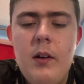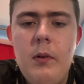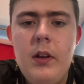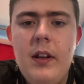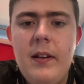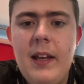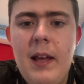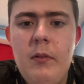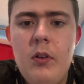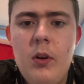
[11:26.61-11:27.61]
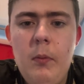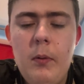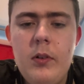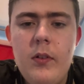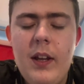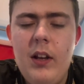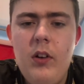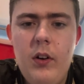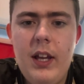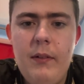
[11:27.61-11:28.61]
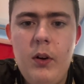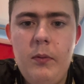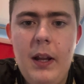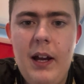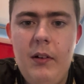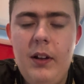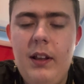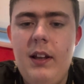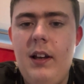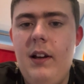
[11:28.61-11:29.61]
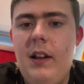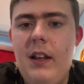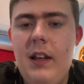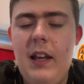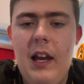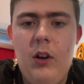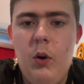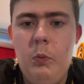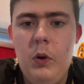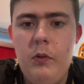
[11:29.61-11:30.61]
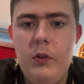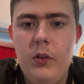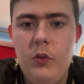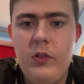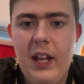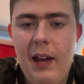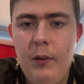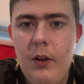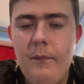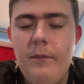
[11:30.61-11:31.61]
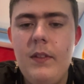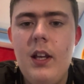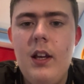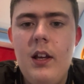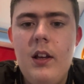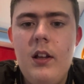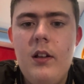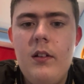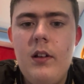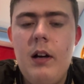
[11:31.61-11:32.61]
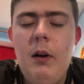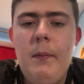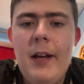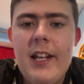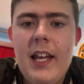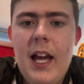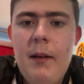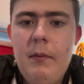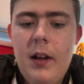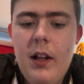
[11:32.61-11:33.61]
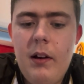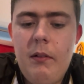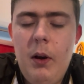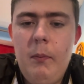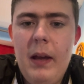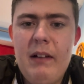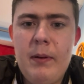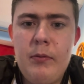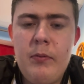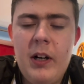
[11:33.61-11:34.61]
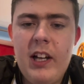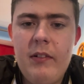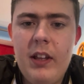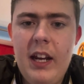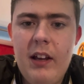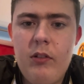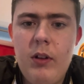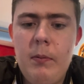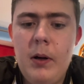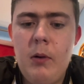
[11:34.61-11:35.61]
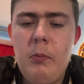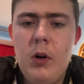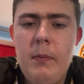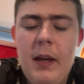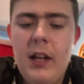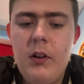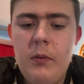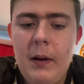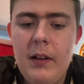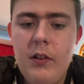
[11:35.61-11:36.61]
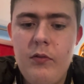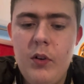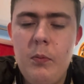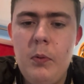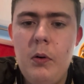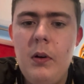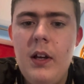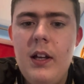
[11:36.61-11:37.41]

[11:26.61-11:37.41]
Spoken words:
We need to keep doing what we're doing and not give up now, and get a good run of results together. I won't be at the game. I won't be at Bradford Park Avenue next week, but I'll probably be at another match of football.